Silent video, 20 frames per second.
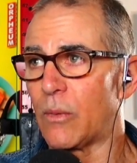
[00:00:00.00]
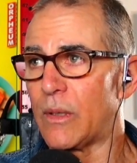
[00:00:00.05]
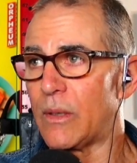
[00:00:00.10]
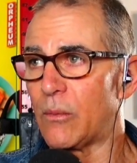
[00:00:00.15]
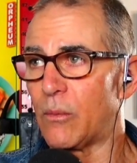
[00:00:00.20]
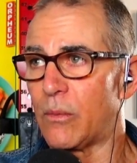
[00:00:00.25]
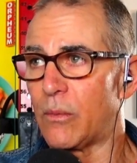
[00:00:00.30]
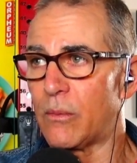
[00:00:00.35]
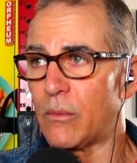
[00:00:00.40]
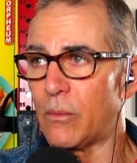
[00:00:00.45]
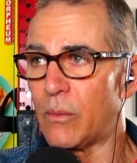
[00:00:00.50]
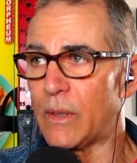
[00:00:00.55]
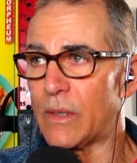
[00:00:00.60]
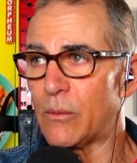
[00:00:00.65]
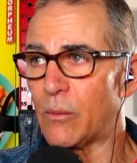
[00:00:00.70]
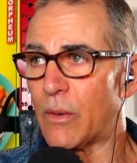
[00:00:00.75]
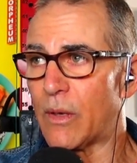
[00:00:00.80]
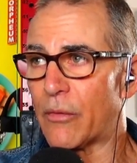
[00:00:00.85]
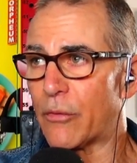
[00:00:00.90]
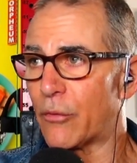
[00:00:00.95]
we, we
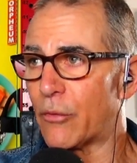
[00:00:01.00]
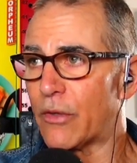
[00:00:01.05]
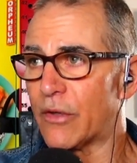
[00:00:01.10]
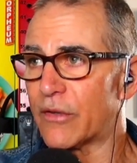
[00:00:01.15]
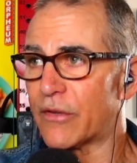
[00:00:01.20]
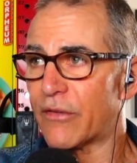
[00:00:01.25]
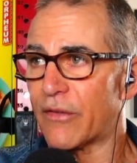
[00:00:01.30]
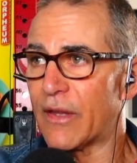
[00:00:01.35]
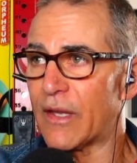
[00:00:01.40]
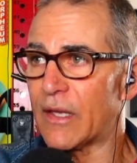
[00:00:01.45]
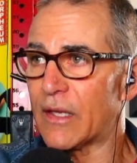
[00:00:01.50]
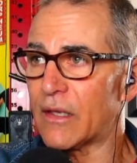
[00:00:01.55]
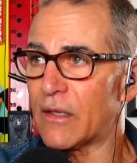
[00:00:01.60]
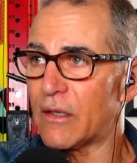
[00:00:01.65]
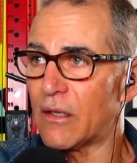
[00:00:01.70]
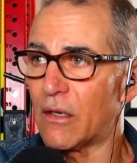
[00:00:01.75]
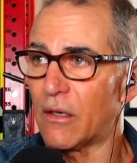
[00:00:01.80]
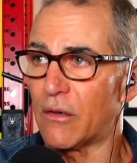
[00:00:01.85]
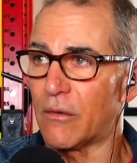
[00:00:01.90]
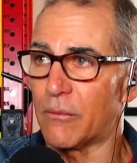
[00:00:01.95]
went through this thing,
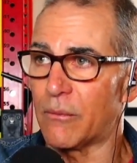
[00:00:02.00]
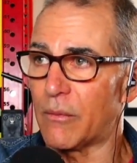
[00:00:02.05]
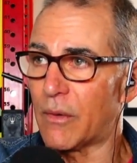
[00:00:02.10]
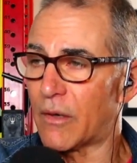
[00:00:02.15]
you know,